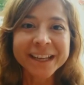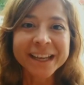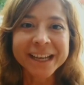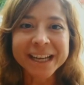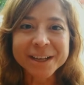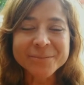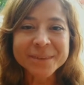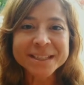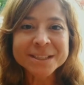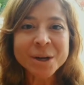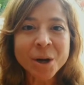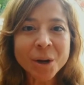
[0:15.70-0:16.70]
Um,
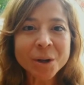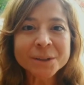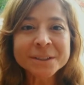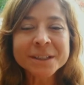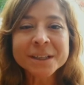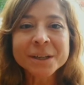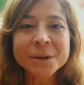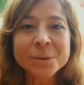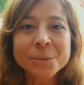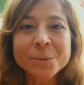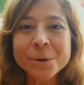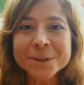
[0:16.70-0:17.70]
it's called
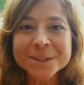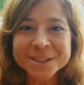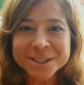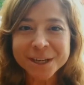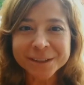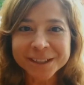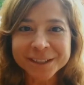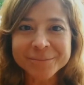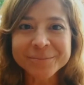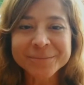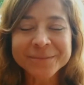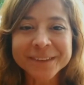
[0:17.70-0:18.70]
Wharton's Jelly.
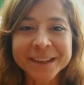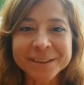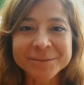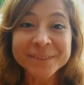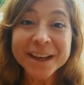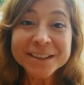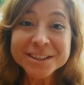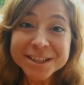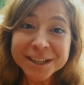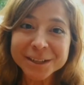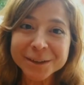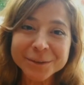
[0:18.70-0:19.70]
Uh, not
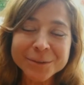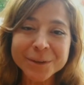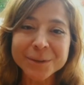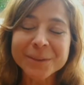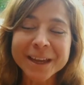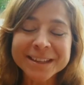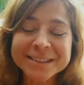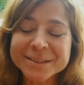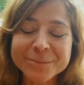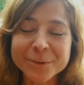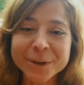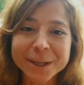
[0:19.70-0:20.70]
jello, though that's
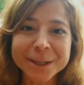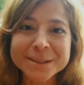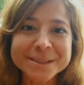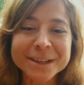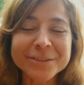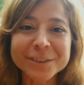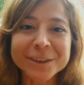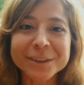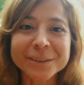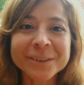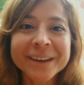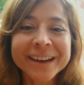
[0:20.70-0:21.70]
some pretty good stuff
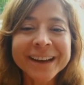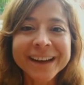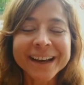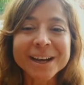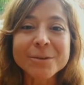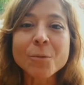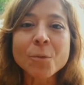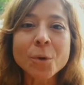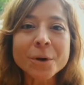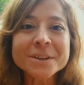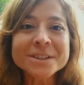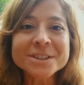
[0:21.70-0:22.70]
too. Uh,
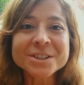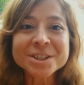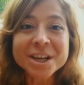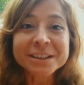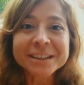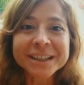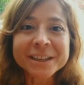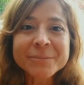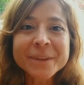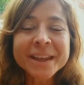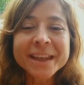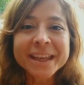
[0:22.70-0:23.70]
Wharton's Jelly.
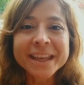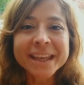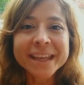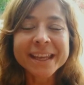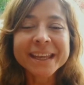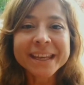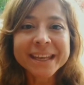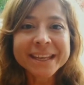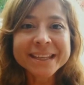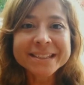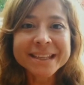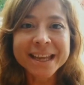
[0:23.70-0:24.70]
It
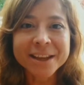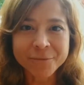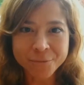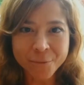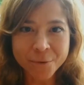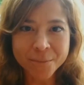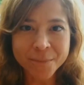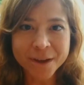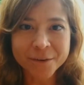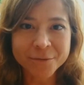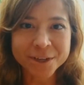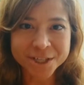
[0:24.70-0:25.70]
is a form
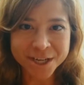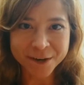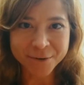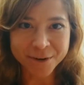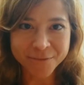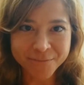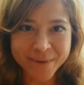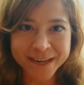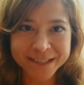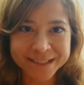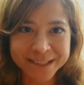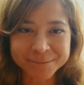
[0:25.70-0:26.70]
of regenerative
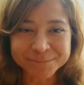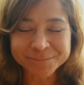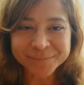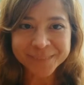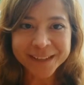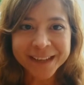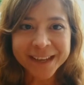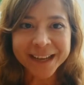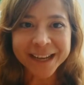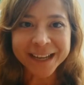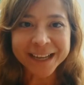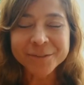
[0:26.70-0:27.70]
medicine.
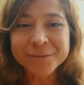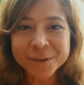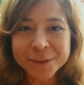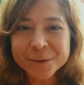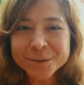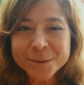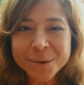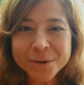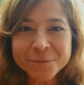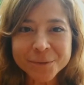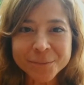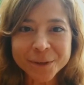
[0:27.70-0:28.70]
Uh, and for those who
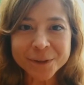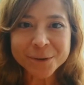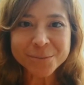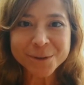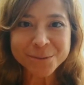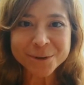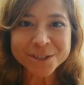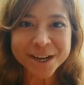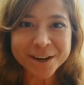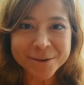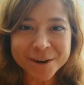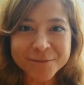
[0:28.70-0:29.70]
aren't familiar with
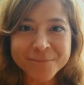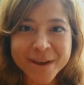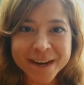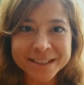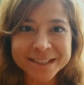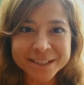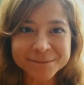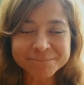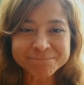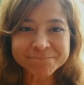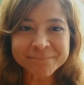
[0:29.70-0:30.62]
regenerative medicine,